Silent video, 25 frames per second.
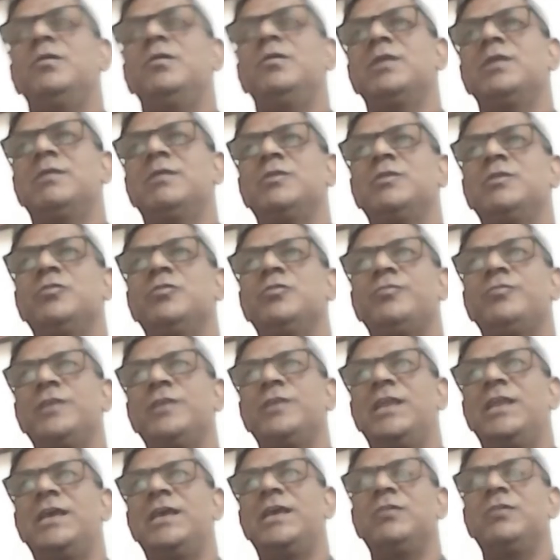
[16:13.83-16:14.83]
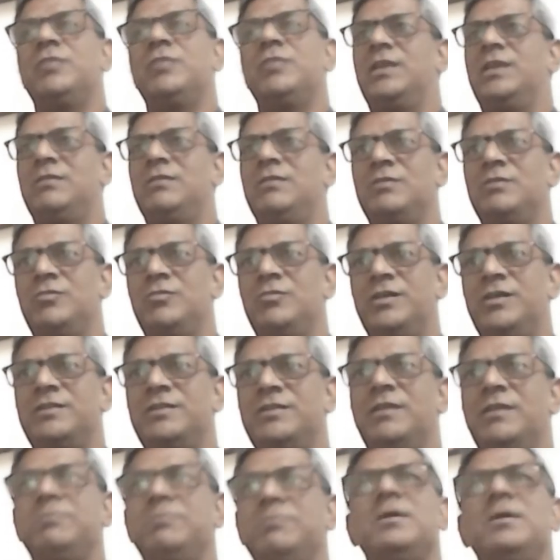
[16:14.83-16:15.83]
whenever you feel like, you can have a look
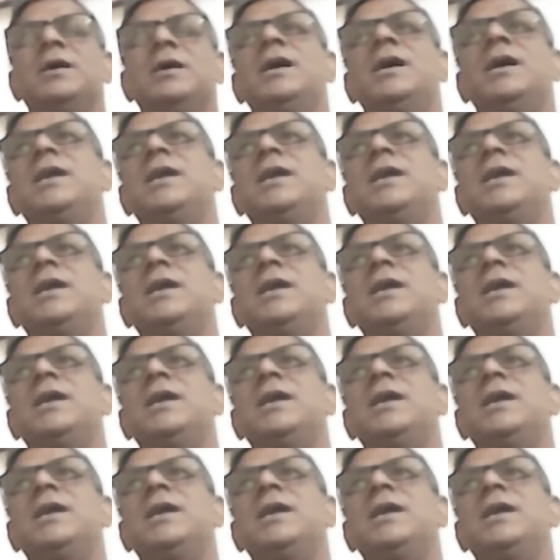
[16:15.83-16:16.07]
at them.